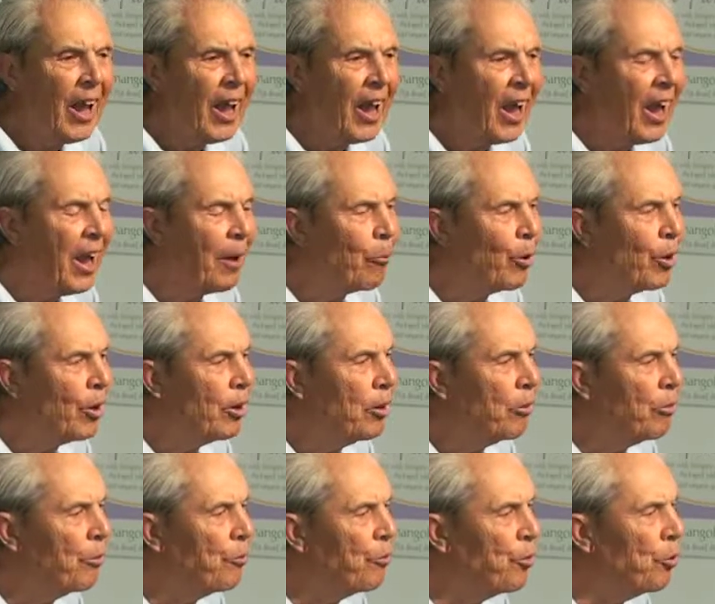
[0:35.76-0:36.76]
And when I
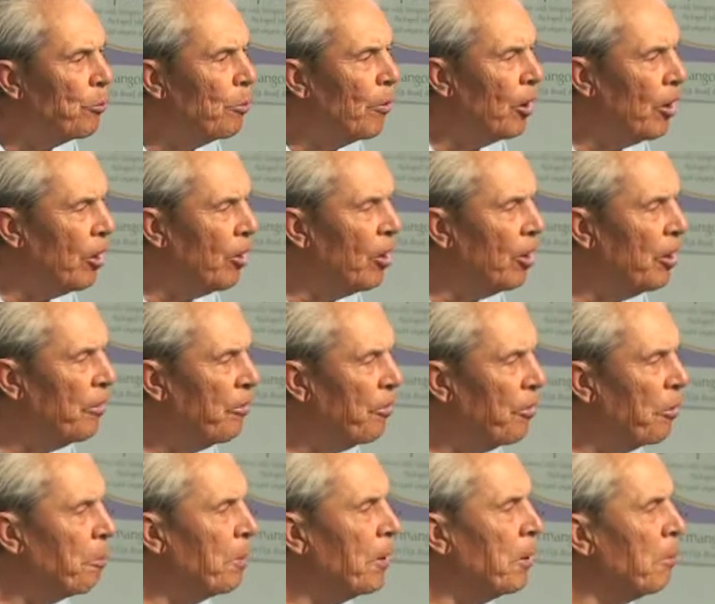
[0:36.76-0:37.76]
review my life,
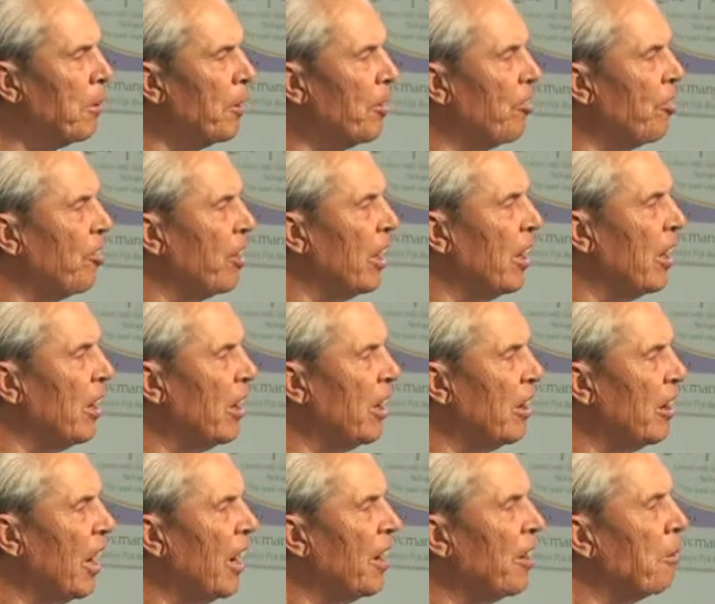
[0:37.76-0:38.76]
the people that stand
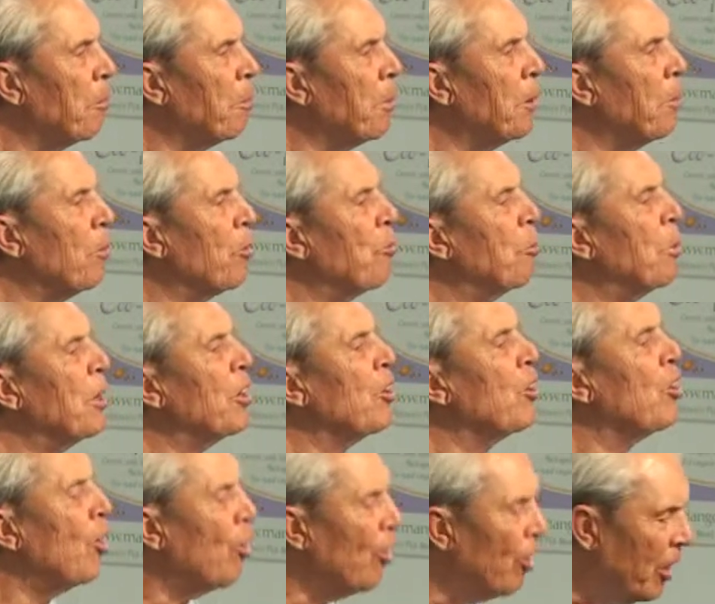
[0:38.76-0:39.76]
out are the people who've been
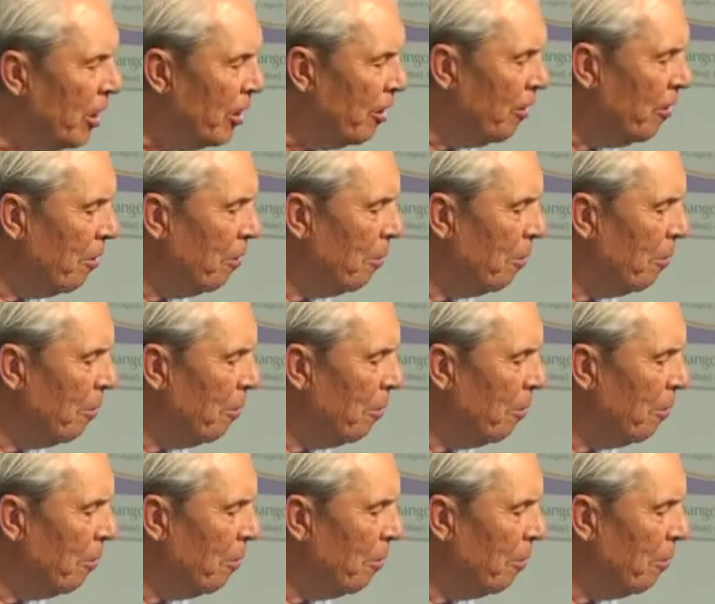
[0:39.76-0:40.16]
kind.